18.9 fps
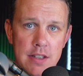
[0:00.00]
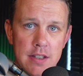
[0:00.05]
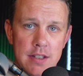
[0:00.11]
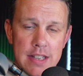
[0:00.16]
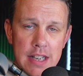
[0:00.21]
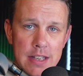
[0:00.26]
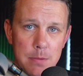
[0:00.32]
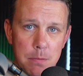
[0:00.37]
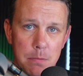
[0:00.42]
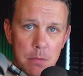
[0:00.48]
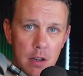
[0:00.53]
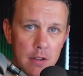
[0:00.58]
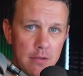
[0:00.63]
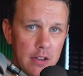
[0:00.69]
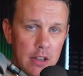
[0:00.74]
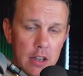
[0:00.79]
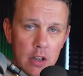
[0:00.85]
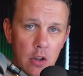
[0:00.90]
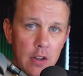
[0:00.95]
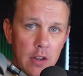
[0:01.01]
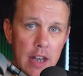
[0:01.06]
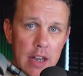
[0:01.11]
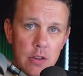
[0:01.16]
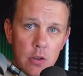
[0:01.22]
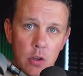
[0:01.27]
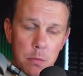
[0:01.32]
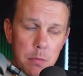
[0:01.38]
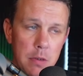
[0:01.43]
that's perfectly okay. It
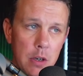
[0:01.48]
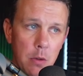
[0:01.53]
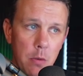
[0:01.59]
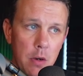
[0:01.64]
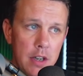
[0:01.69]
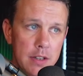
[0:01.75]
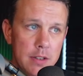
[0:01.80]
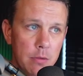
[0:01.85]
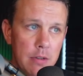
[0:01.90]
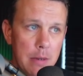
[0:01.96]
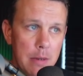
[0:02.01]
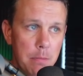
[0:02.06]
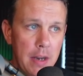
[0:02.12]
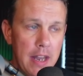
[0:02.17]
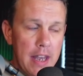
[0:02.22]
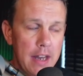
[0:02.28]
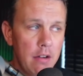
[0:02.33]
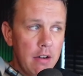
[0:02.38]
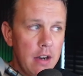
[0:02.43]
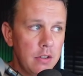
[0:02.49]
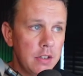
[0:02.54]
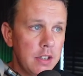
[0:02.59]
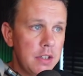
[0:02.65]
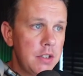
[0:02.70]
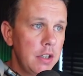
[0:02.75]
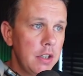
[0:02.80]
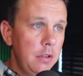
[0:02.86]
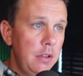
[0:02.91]
took me a while to wrap my head around it
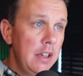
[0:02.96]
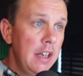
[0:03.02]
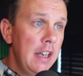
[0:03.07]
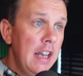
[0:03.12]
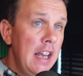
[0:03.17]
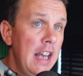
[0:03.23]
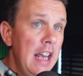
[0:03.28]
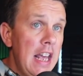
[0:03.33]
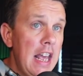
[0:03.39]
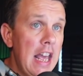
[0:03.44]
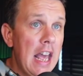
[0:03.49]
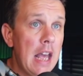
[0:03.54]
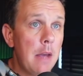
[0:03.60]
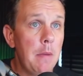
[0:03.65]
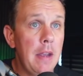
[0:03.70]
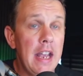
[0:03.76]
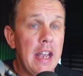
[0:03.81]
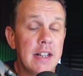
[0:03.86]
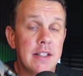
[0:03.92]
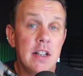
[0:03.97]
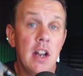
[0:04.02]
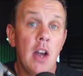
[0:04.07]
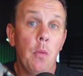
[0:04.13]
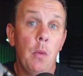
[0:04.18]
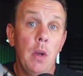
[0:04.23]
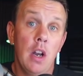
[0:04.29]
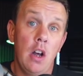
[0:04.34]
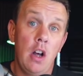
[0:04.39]
too. Um, it
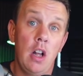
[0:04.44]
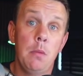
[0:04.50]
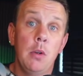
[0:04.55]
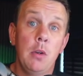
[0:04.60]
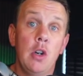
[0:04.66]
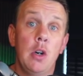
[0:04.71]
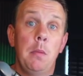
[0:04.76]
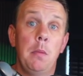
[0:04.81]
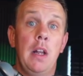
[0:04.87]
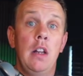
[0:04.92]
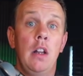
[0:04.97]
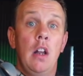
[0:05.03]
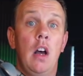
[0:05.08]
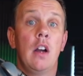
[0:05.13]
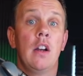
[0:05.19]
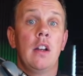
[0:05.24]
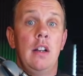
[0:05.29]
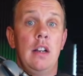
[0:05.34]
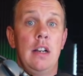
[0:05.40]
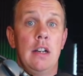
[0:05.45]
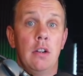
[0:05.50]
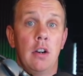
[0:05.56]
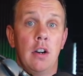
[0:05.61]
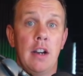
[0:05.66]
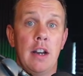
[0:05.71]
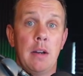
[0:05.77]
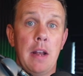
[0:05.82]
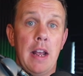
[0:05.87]
will all become a lot
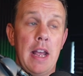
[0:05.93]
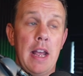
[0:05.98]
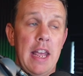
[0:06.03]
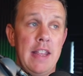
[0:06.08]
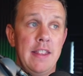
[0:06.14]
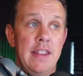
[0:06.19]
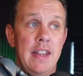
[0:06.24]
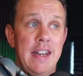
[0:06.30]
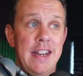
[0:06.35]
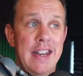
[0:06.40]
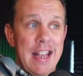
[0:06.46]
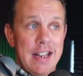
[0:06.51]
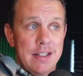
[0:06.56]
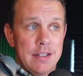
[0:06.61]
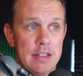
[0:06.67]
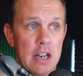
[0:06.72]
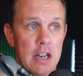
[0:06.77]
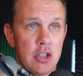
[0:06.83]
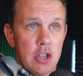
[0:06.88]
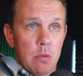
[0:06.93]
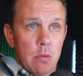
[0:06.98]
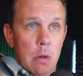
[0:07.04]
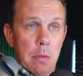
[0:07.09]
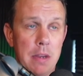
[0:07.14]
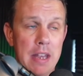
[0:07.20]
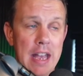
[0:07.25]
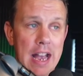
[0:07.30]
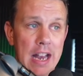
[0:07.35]
clearer in the next lecture where
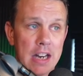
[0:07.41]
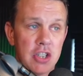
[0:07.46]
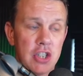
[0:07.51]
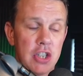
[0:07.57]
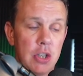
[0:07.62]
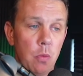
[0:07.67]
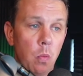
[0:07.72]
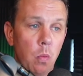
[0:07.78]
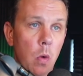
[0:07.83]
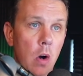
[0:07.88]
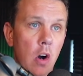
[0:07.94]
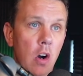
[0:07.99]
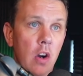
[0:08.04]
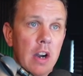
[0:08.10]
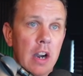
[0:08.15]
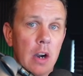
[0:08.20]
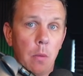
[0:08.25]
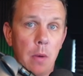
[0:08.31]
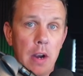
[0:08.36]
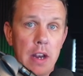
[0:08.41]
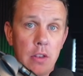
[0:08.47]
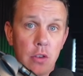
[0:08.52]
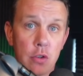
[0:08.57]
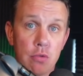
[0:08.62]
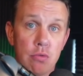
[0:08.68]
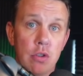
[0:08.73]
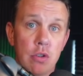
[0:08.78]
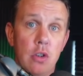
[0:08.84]
we actually walk our way
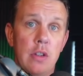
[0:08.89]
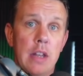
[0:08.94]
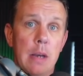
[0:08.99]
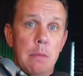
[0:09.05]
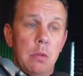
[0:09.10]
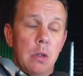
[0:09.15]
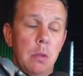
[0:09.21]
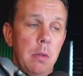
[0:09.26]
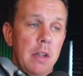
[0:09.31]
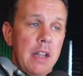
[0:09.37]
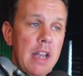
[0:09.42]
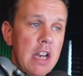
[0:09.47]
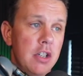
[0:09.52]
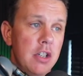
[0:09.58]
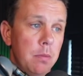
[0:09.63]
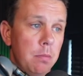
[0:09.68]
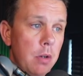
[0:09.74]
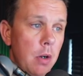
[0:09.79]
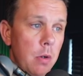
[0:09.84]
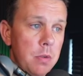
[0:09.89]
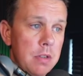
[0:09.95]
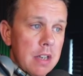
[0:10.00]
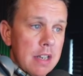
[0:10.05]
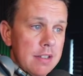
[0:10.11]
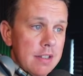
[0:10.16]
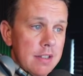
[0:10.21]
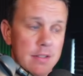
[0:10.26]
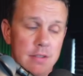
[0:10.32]
through that publication
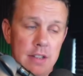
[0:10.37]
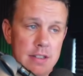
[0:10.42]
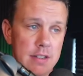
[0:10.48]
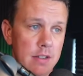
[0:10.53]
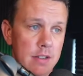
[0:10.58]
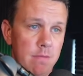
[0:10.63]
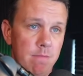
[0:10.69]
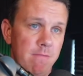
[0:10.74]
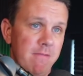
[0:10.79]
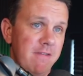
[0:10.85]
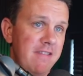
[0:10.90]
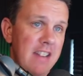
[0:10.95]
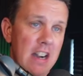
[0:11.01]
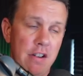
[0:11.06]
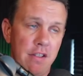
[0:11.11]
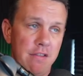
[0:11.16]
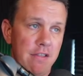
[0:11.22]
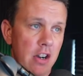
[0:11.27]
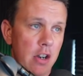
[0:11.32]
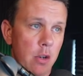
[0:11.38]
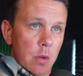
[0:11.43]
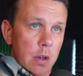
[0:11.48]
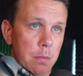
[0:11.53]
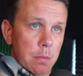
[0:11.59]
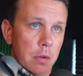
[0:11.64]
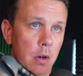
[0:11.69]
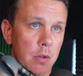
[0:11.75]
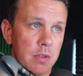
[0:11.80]
process. It's it's a very very
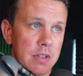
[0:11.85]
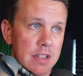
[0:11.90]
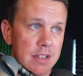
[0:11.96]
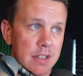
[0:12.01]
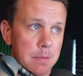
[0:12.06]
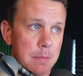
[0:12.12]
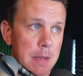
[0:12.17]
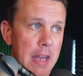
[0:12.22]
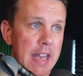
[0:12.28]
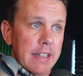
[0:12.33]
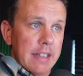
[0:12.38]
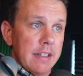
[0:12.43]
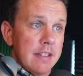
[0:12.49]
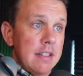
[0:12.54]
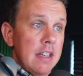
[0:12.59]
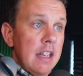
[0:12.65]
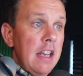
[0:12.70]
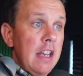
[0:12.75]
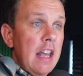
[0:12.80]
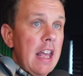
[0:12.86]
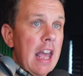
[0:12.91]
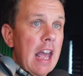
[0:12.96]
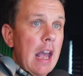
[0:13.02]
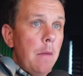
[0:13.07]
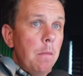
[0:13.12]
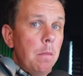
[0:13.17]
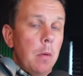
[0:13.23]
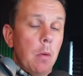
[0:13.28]
quick process. It's painless,
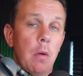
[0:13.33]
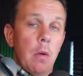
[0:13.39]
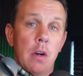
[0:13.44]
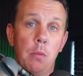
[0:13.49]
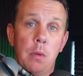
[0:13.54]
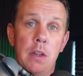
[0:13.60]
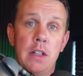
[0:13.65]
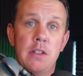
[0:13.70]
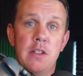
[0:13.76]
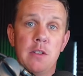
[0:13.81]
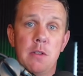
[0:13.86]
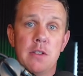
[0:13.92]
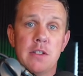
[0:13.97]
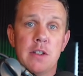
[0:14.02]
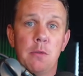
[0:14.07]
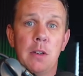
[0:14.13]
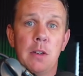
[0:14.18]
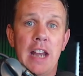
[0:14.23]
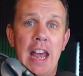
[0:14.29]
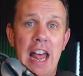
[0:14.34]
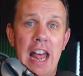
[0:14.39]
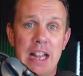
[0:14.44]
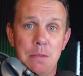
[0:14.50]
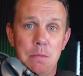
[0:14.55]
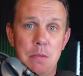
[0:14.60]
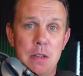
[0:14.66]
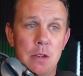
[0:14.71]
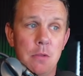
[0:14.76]
um, but what it will do is it will
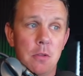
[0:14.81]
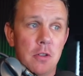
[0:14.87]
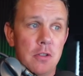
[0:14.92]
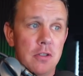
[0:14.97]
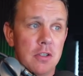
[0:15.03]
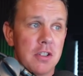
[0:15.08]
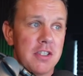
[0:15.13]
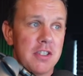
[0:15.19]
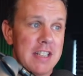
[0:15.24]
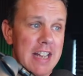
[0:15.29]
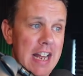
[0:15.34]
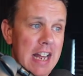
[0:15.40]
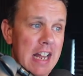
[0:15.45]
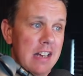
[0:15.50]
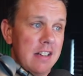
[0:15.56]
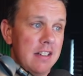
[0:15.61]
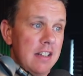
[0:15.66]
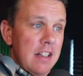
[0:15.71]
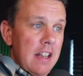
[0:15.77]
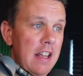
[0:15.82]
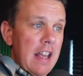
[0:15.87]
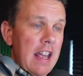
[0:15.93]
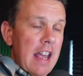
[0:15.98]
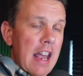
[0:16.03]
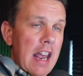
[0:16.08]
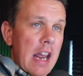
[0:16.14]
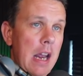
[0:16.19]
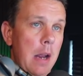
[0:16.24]
help you understand
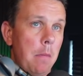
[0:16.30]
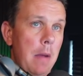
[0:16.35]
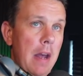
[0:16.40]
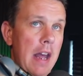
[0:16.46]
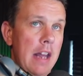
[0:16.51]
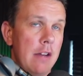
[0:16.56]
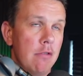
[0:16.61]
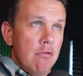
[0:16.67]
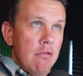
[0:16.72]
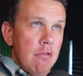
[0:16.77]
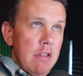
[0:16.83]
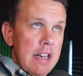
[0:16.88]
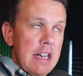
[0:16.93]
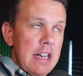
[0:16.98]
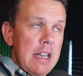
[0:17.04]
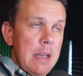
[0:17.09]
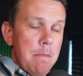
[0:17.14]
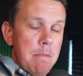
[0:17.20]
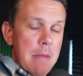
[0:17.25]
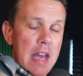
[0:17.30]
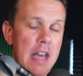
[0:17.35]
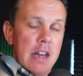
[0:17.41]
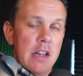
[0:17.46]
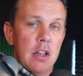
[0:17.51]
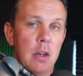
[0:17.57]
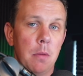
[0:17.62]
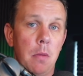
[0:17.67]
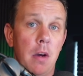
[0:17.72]
um, and really embed in
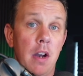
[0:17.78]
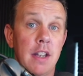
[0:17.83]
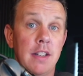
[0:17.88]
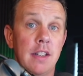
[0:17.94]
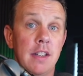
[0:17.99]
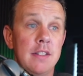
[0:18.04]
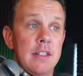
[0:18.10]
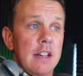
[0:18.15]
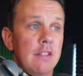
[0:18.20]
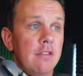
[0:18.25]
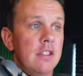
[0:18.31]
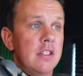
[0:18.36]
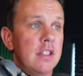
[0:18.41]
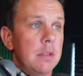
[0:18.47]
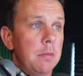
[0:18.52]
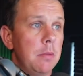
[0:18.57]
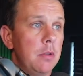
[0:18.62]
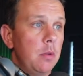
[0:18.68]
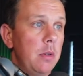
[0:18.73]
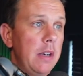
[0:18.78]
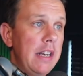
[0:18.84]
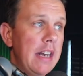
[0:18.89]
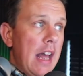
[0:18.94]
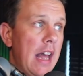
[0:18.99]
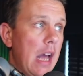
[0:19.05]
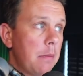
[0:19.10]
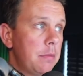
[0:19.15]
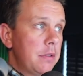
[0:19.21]
your mind the differences between
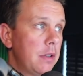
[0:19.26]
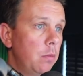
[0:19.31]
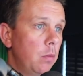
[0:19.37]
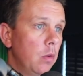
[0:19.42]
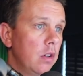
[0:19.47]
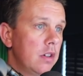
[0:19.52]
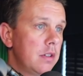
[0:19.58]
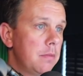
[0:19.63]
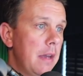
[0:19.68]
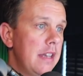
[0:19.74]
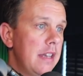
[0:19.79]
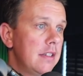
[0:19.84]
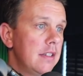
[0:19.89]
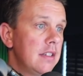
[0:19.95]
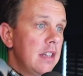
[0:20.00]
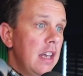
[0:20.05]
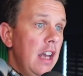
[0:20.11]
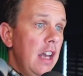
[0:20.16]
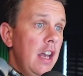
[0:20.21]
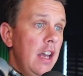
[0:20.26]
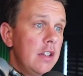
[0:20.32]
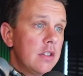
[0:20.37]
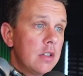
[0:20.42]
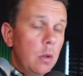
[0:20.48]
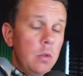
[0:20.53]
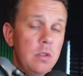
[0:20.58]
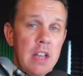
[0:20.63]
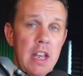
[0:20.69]
apps and workspaces.
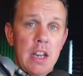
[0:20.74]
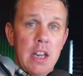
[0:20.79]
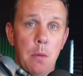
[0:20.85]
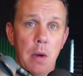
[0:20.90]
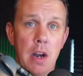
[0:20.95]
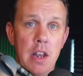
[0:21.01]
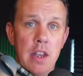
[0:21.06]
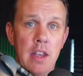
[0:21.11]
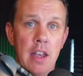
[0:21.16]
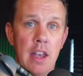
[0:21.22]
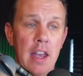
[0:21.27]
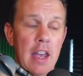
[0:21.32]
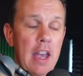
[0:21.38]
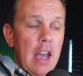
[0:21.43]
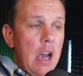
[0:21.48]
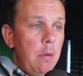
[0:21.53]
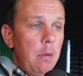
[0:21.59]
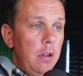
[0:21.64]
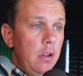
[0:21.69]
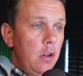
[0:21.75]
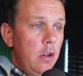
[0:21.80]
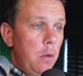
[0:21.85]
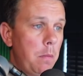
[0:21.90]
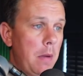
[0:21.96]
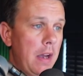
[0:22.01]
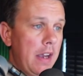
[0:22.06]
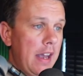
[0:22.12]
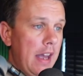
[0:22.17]
So take a break, and we'll come
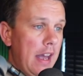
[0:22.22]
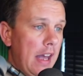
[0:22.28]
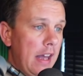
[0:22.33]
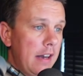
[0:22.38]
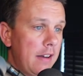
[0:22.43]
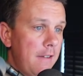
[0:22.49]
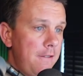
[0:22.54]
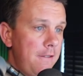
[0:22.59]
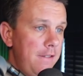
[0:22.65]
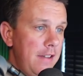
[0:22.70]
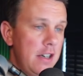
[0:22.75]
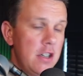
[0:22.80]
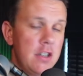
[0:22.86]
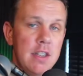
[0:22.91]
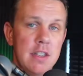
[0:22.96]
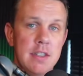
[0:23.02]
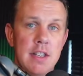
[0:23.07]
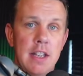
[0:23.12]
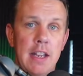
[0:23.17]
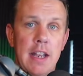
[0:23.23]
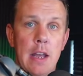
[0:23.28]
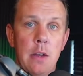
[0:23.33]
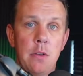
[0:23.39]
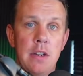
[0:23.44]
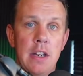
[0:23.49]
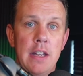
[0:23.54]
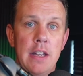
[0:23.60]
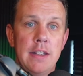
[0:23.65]
back and finish this thing
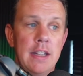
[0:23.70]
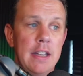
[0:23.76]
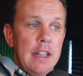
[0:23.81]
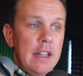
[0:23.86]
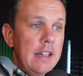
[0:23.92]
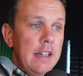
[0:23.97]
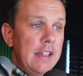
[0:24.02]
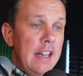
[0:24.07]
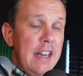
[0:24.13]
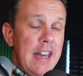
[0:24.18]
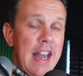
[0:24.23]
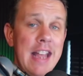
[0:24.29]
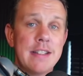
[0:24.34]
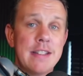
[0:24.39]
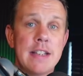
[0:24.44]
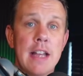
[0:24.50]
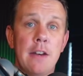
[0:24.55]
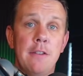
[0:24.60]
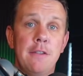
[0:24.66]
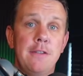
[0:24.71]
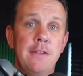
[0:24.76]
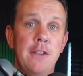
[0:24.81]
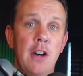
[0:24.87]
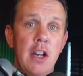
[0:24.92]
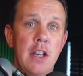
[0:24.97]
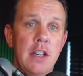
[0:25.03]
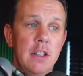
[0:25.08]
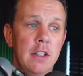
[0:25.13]
out in the the next and
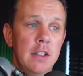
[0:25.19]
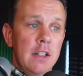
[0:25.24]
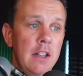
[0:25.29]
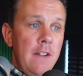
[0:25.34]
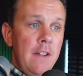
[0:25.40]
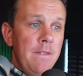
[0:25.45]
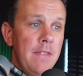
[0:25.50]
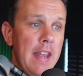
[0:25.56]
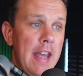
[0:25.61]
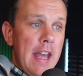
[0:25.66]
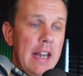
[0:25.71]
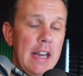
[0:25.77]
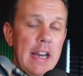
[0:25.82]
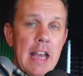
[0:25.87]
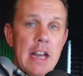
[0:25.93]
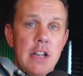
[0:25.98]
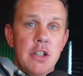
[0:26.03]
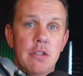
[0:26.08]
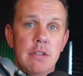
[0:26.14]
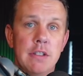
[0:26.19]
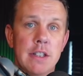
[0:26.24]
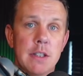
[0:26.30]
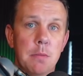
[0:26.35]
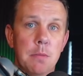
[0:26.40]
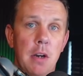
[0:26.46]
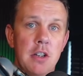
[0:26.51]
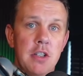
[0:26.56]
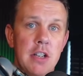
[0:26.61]
final uh, lecture in this
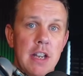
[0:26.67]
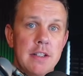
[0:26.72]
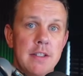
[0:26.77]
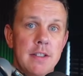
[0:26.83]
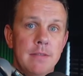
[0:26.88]
project.